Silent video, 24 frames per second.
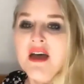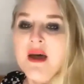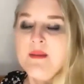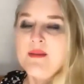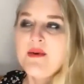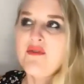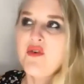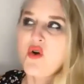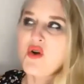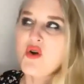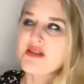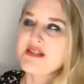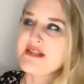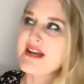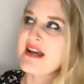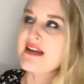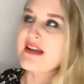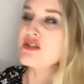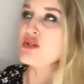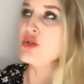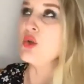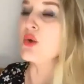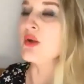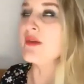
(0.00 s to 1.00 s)
before I
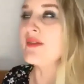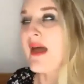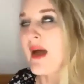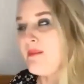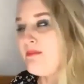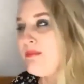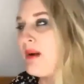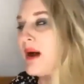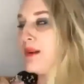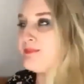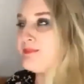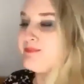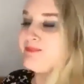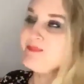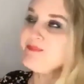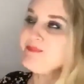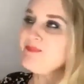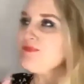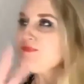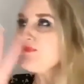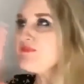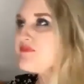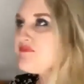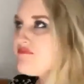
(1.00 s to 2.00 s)
start to look at that. But
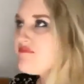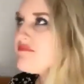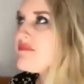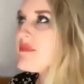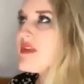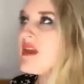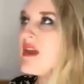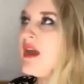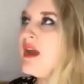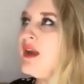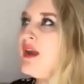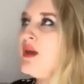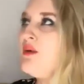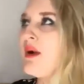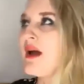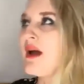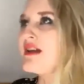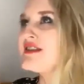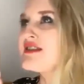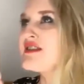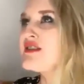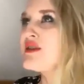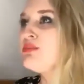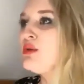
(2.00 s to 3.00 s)

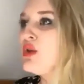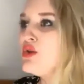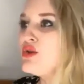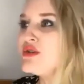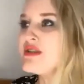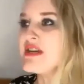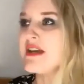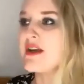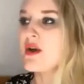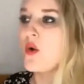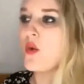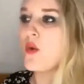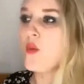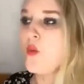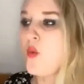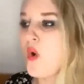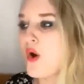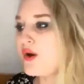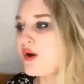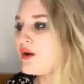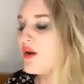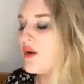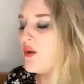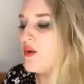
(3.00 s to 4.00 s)
anyway, so the blue tick,
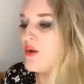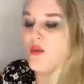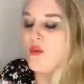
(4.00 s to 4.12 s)
what